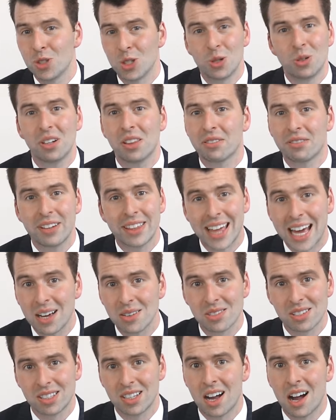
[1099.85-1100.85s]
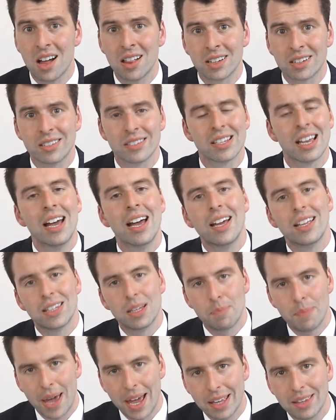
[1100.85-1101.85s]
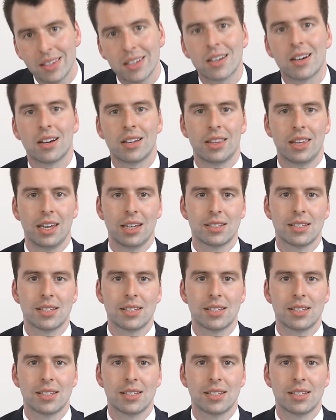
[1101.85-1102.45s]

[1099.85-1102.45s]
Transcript: $2,000 to $3,000, depending on the